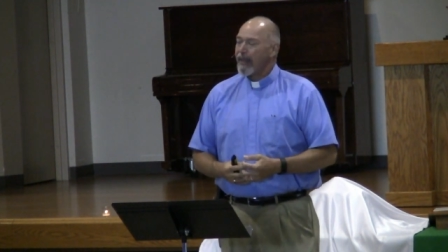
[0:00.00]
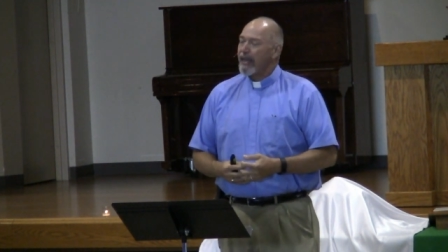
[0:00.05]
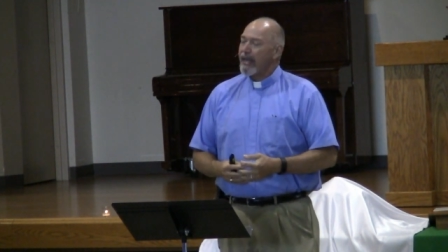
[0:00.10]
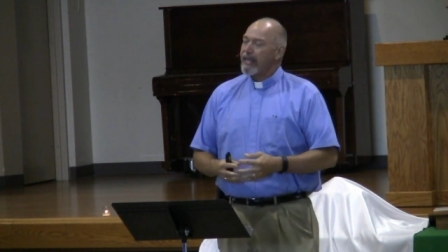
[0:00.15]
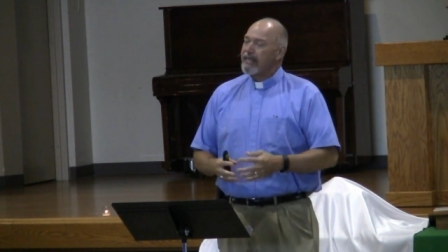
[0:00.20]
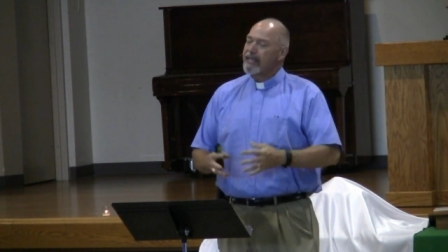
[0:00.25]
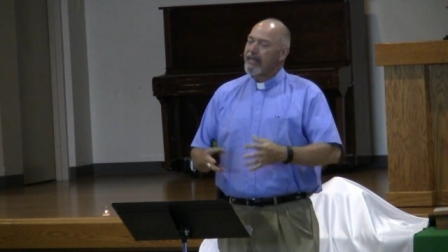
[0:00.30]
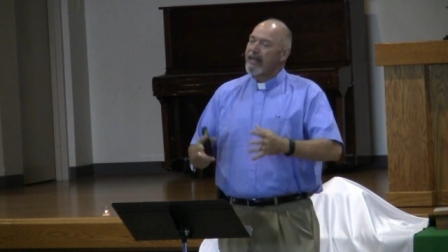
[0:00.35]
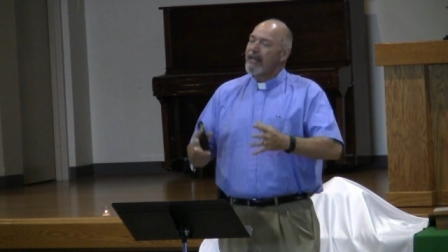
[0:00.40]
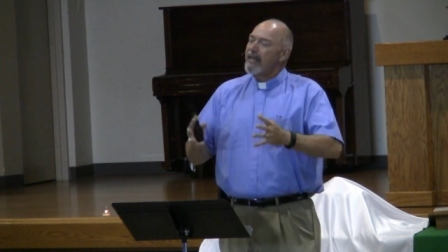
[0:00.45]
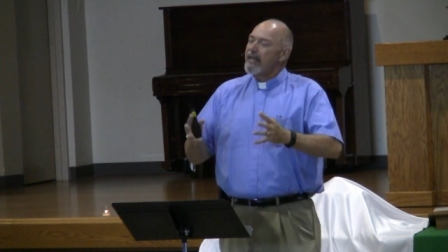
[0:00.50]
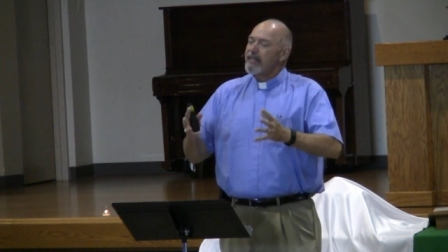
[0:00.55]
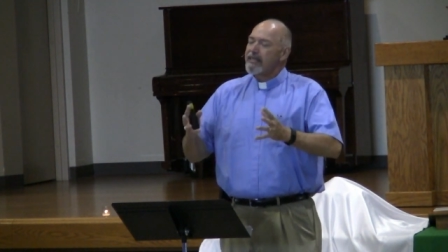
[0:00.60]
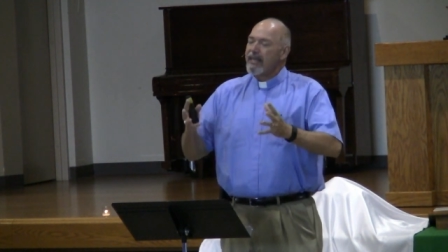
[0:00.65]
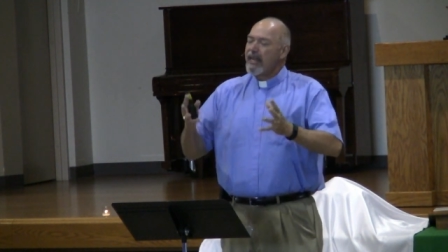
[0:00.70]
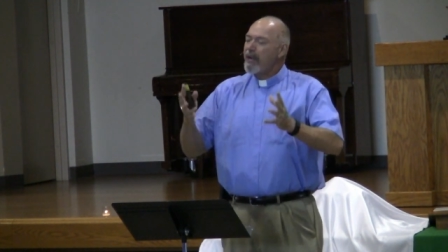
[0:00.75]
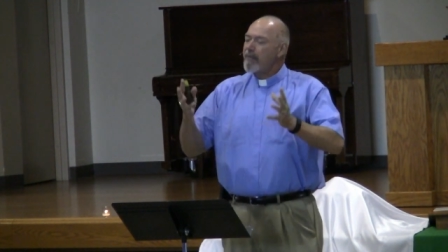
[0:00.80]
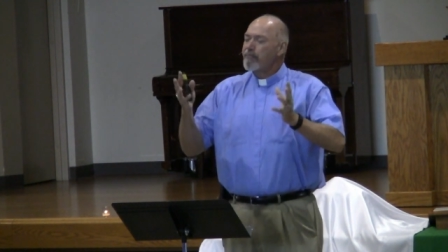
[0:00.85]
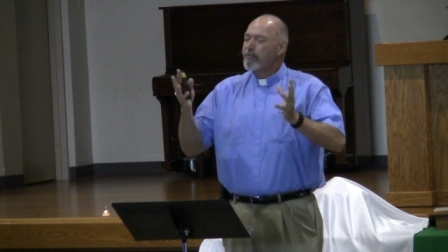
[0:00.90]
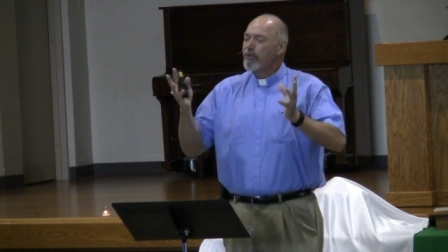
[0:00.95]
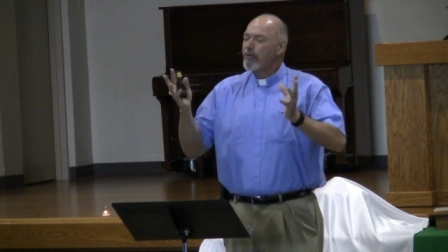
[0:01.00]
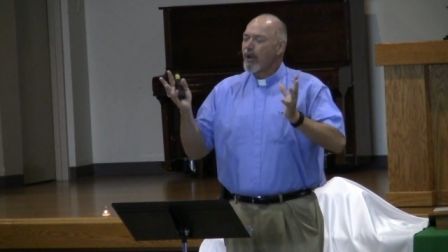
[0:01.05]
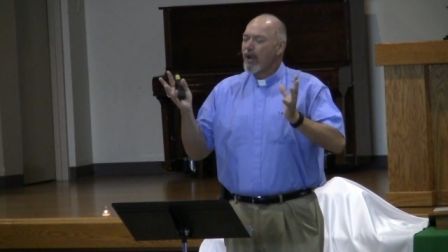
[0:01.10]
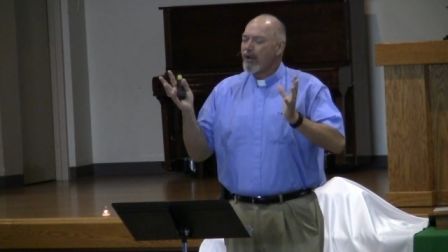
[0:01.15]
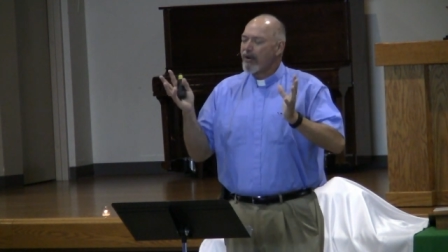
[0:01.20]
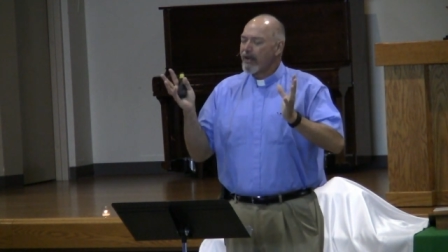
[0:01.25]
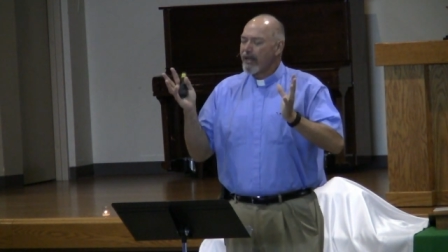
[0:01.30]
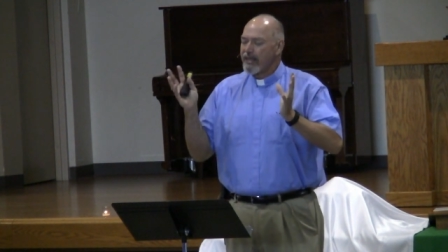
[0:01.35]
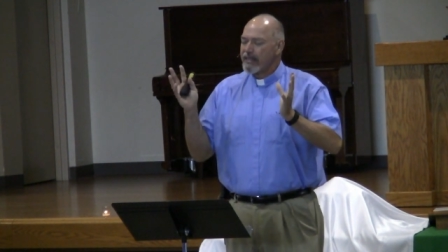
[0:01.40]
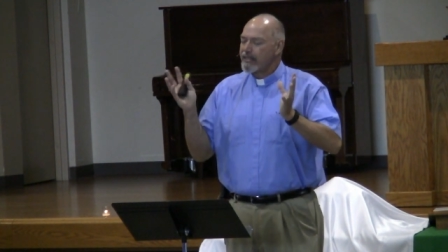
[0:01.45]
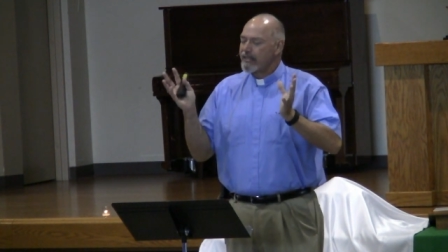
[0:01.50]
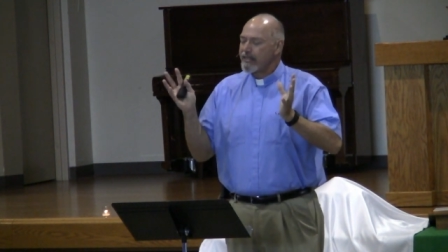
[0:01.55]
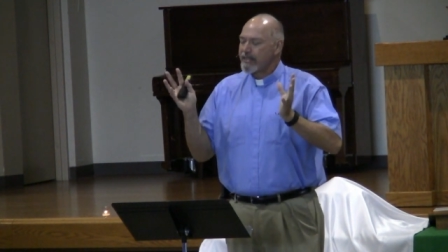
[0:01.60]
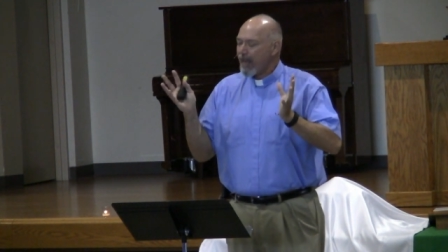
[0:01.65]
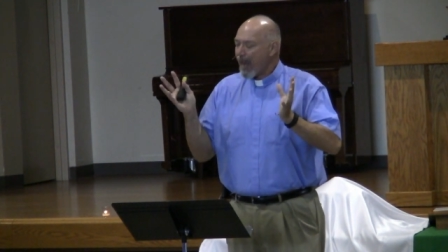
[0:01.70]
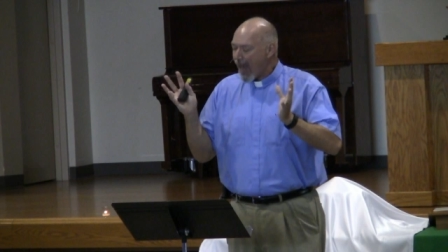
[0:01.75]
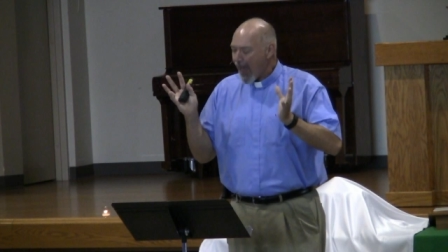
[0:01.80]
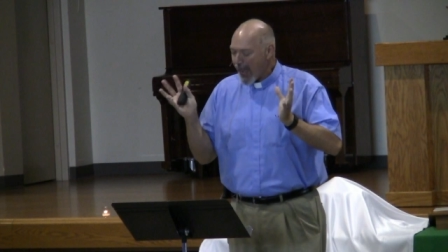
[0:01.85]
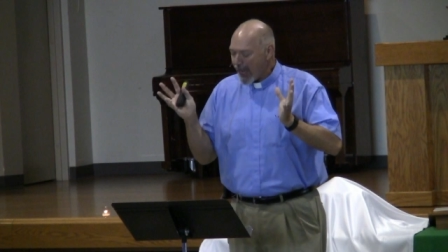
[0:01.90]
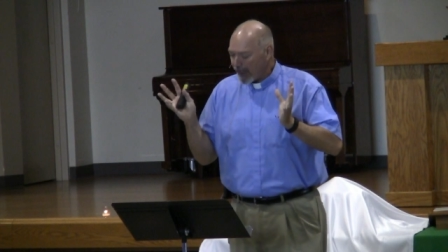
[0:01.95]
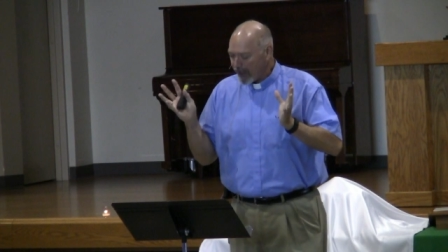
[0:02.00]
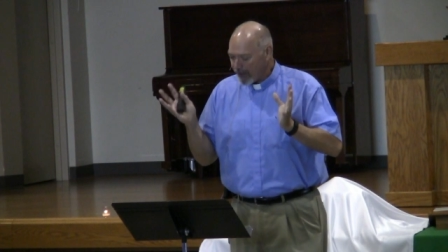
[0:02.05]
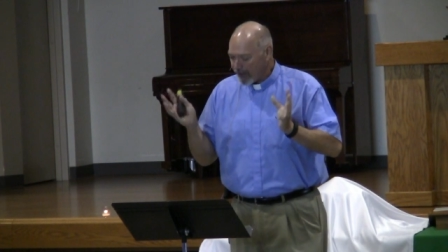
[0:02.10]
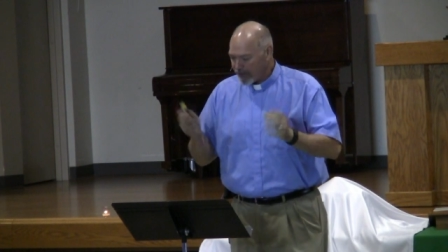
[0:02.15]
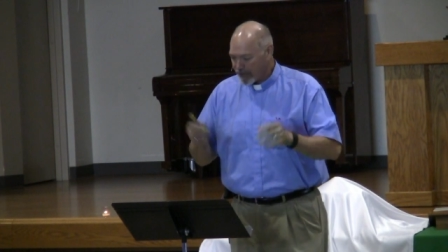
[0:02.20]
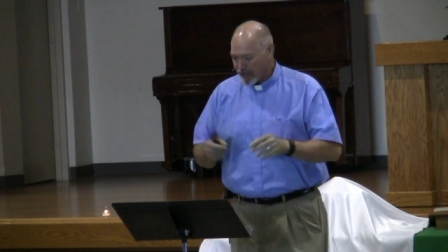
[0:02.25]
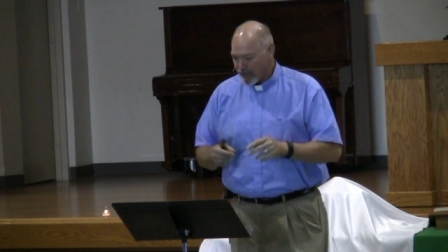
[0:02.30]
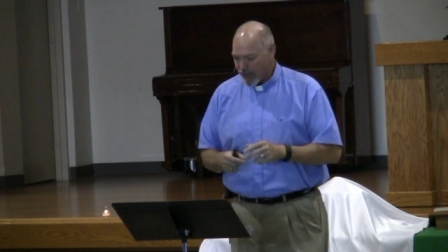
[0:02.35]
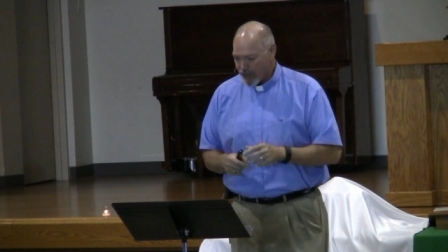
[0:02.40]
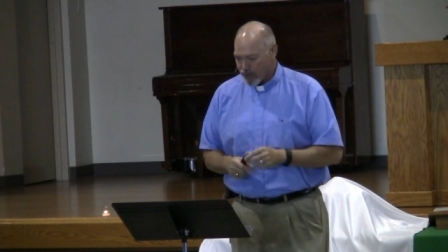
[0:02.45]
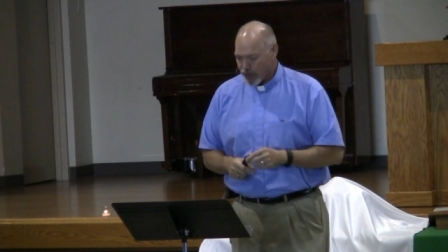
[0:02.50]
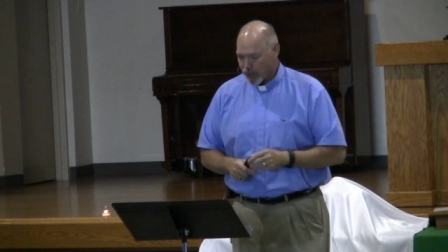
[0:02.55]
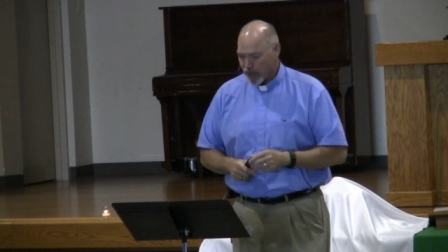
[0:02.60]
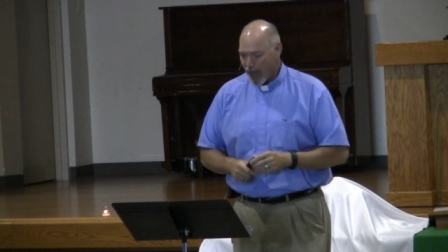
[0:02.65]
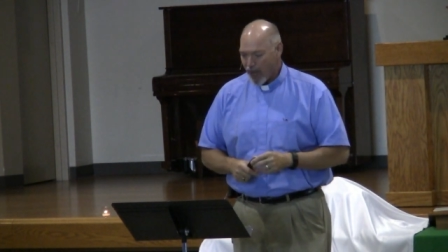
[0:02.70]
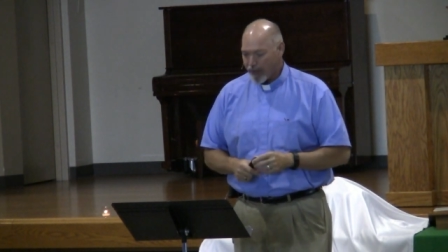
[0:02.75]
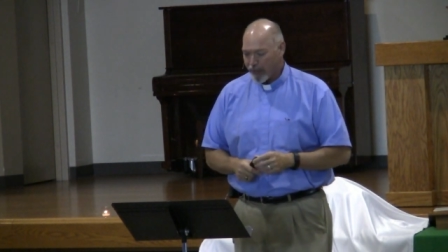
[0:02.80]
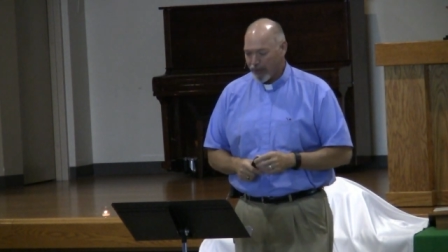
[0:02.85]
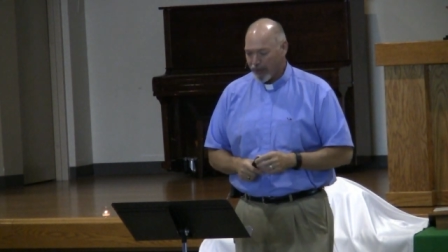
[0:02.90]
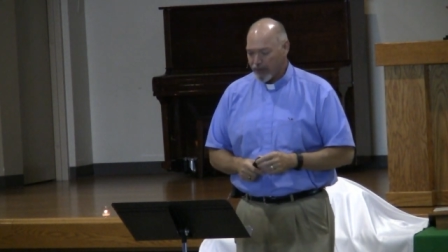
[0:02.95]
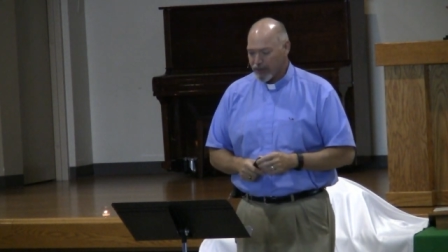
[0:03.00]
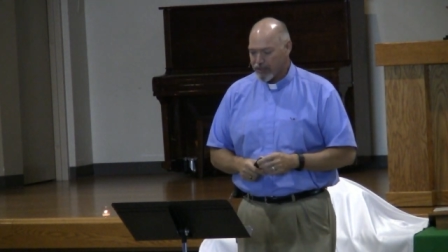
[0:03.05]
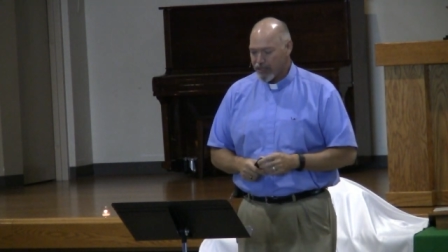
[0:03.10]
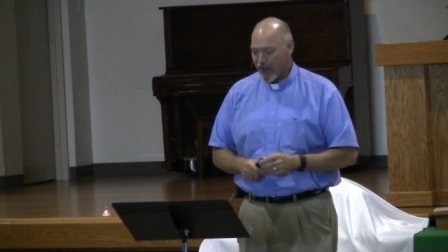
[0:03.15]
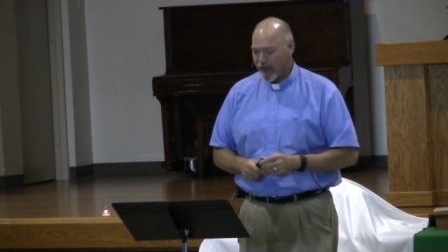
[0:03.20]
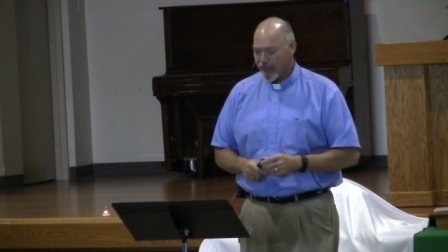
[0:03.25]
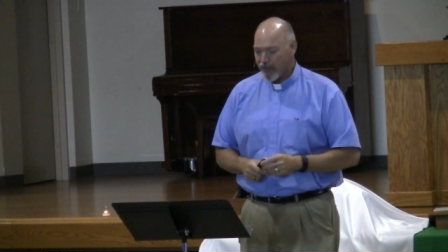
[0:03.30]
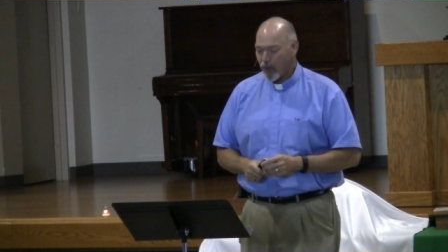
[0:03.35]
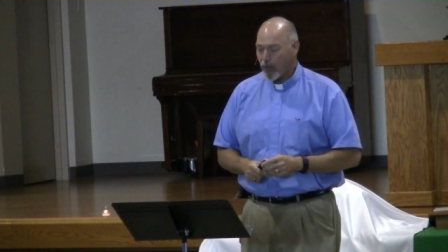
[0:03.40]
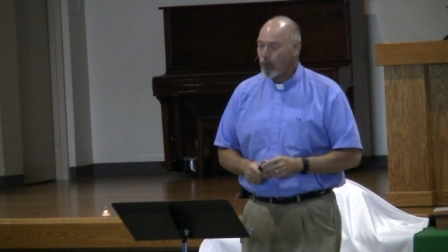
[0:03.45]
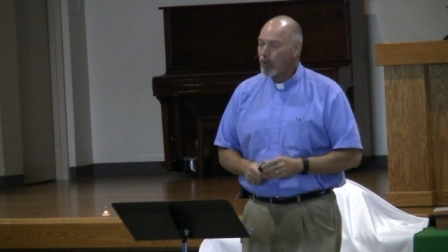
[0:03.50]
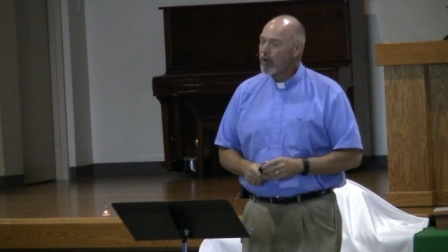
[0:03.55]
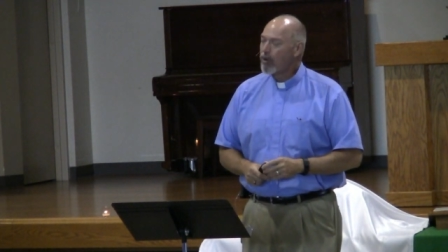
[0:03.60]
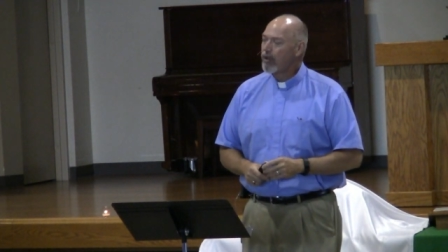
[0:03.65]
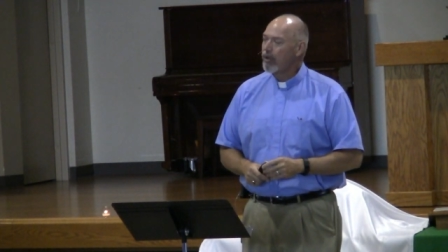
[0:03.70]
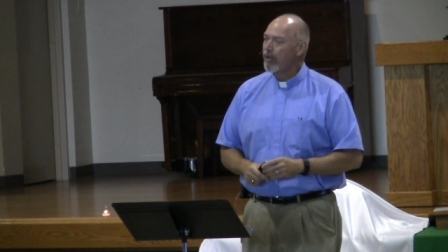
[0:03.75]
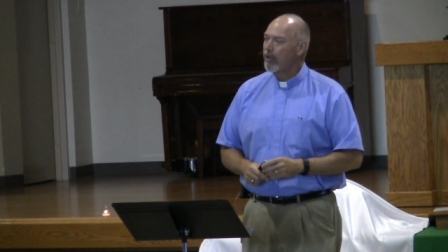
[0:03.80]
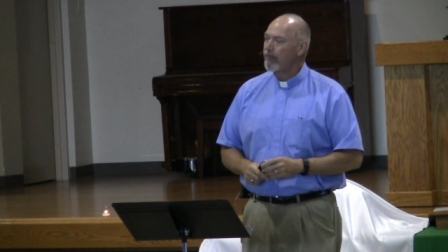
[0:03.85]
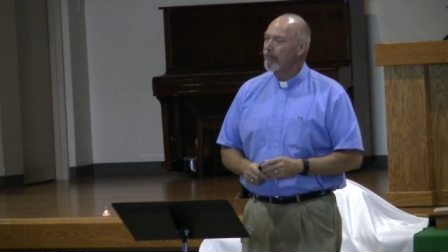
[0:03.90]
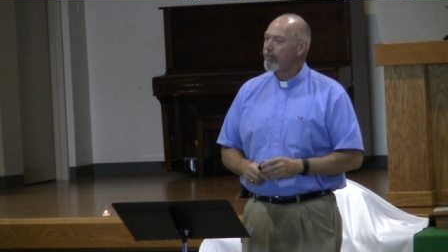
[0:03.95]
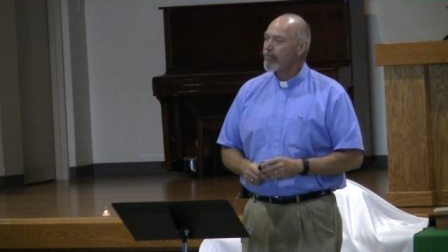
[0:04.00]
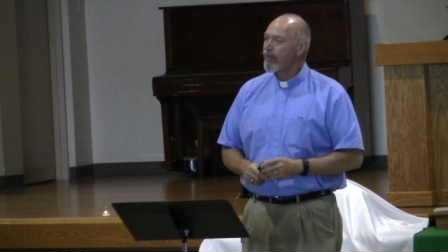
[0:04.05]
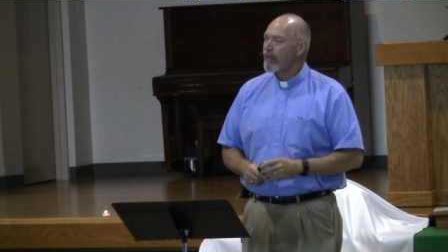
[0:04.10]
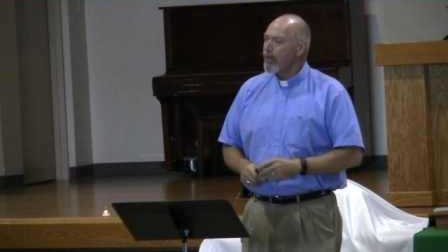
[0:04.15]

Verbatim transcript: it's a temporary asylum from the troubles of the world.